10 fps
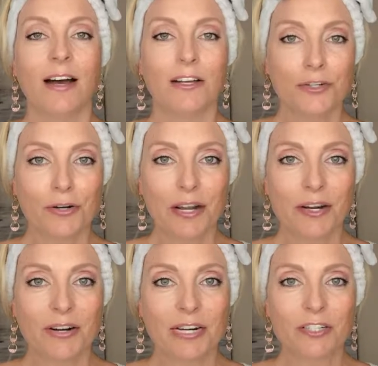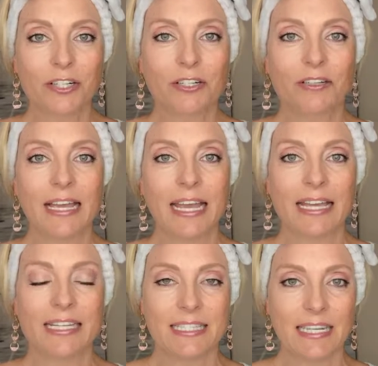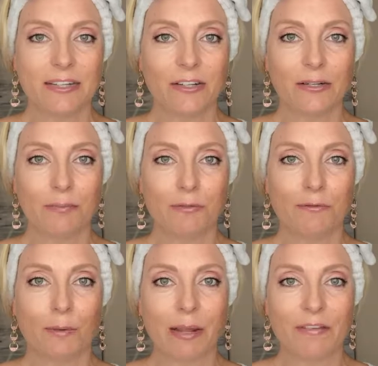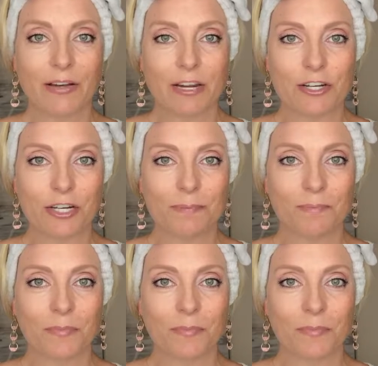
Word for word: under eye corrector and concealer before my foundation.